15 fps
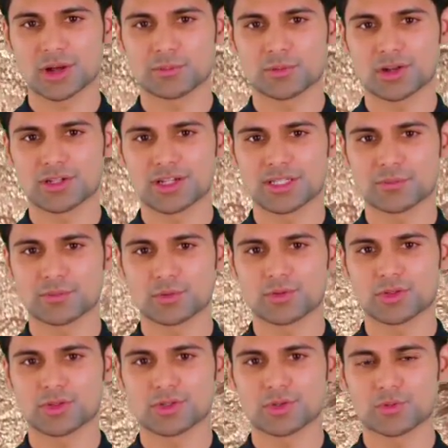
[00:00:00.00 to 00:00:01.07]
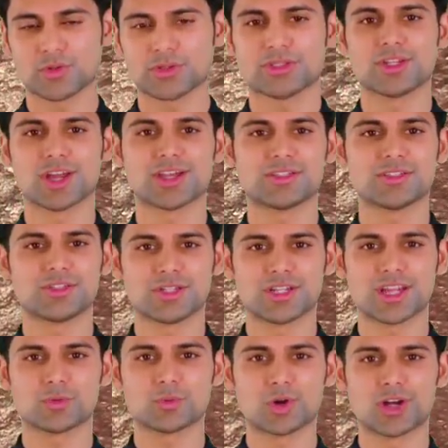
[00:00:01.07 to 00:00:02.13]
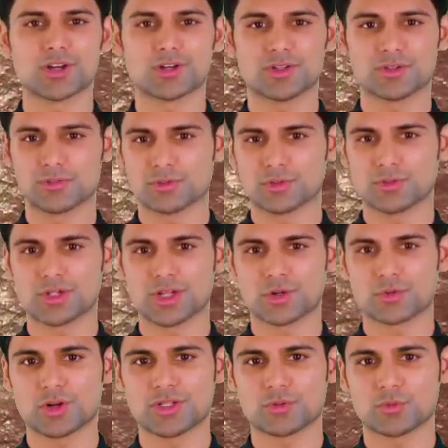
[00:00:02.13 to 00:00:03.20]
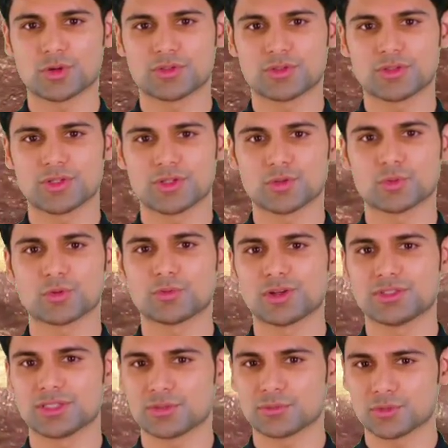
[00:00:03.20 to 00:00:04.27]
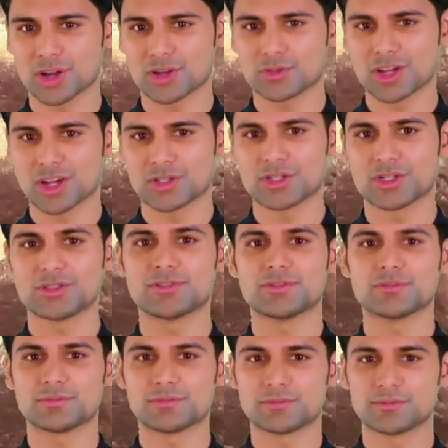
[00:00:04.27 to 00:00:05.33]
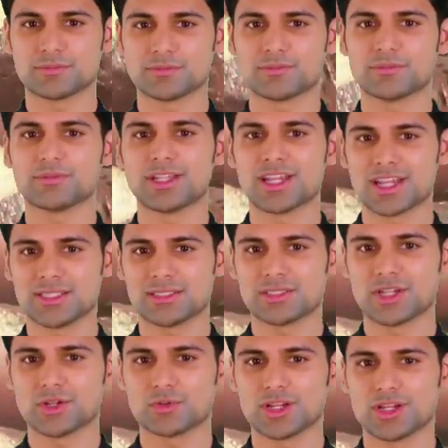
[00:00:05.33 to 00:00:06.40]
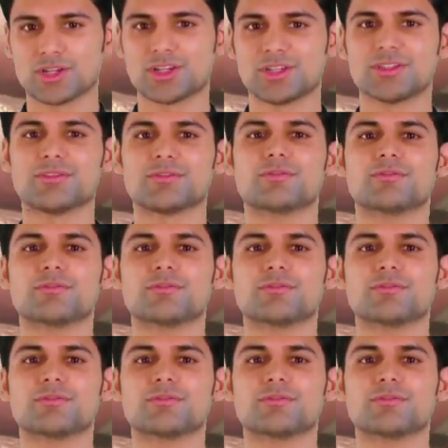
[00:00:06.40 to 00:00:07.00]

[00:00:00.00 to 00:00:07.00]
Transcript: Upon exposure to Earth's oxygen and water, fusion crust weathers to a rusty brown color. Interior.